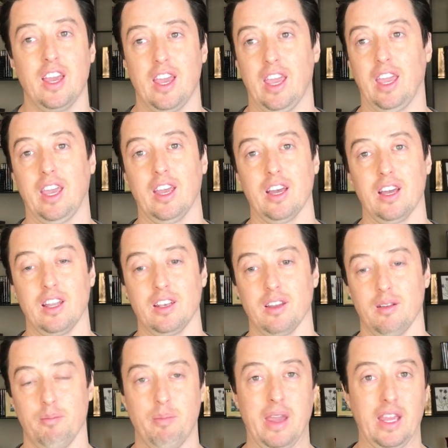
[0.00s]
and
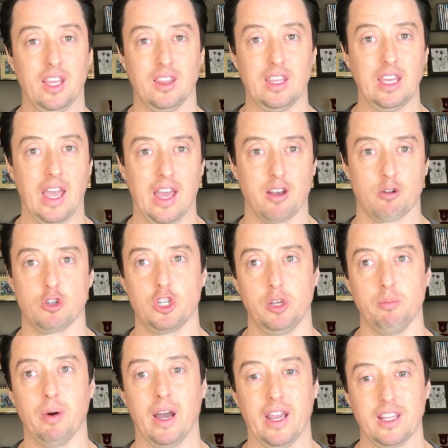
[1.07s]
make the energy
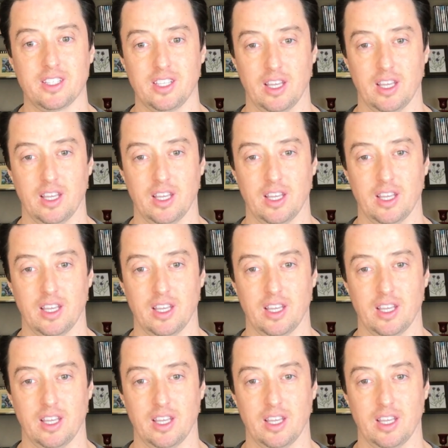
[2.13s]
bites